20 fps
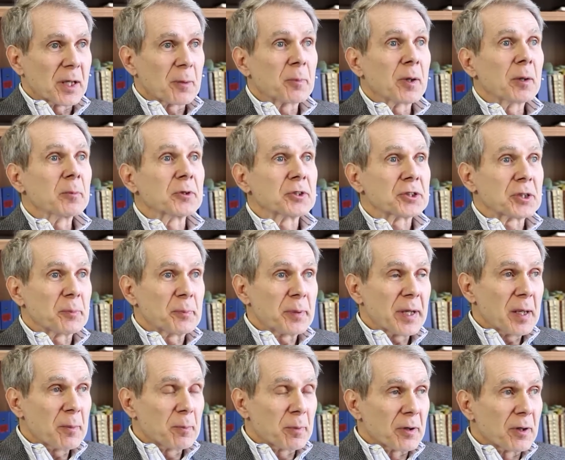publish a
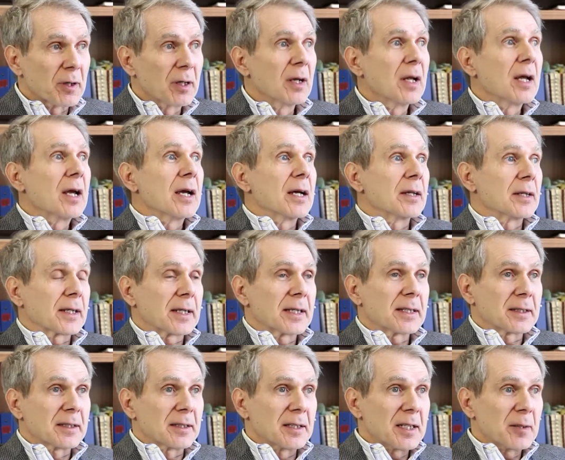paper, and I
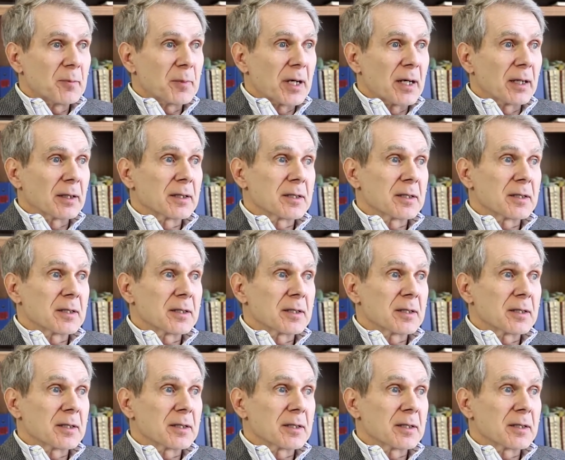get an email.